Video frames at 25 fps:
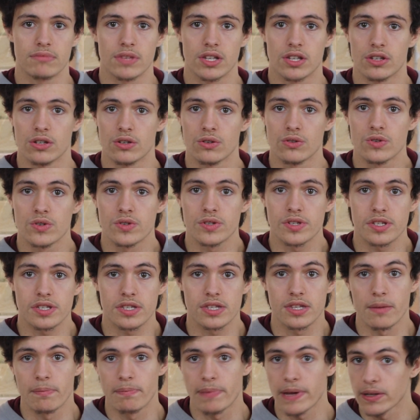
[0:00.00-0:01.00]
use
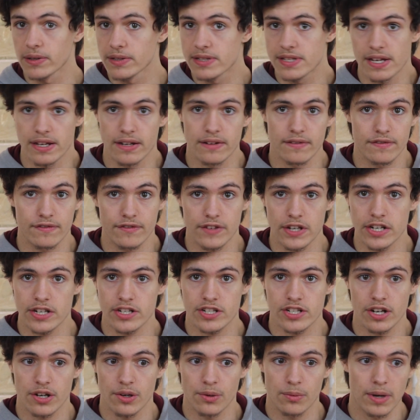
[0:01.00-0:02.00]
the built-in
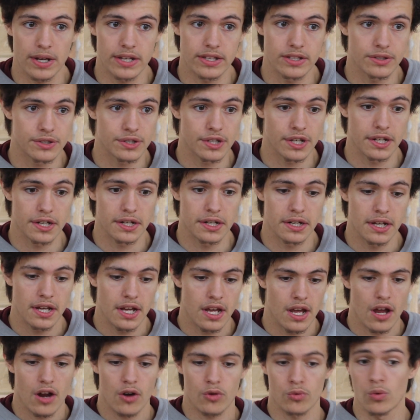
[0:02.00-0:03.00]
feature where you can
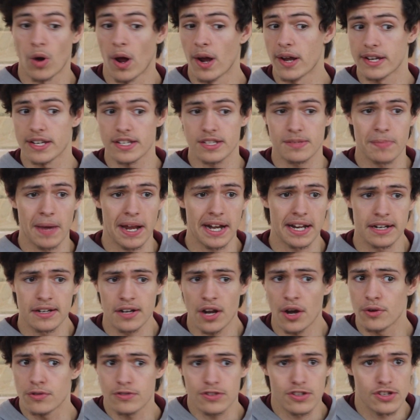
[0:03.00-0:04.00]
write as many
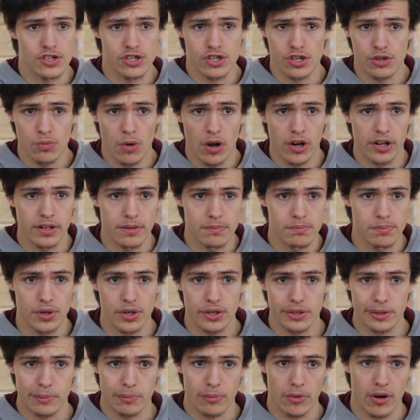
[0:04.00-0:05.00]
notes as you want and
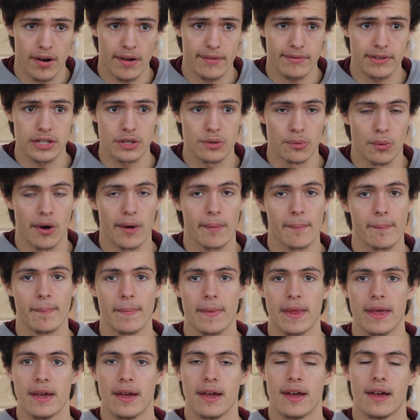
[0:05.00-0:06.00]
put them wherever you want.
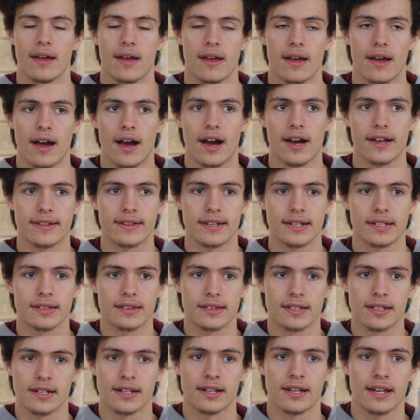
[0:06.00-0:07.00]
I
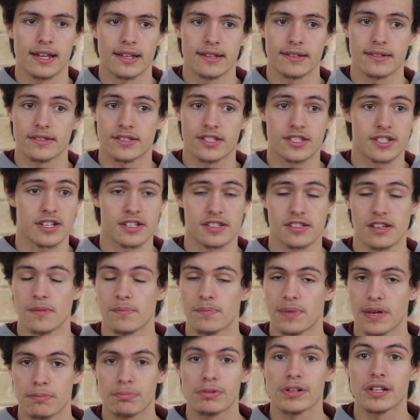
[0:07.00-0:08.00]
think that to
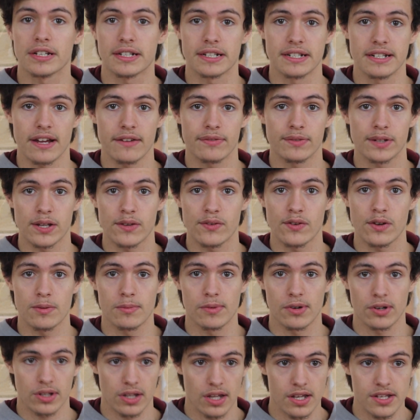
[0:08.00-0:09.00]
some people it can definitely feel
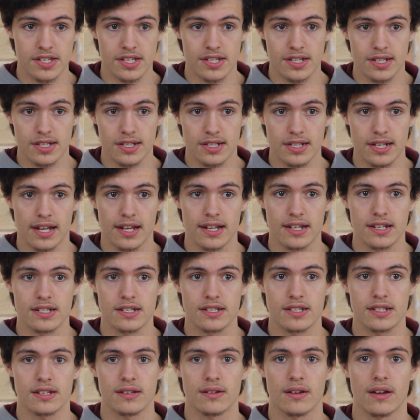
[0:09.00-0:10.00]
more clustered,
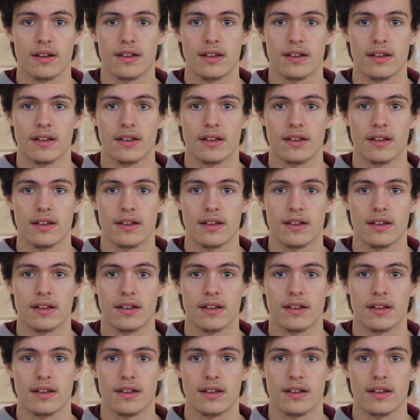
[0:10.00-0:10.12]
and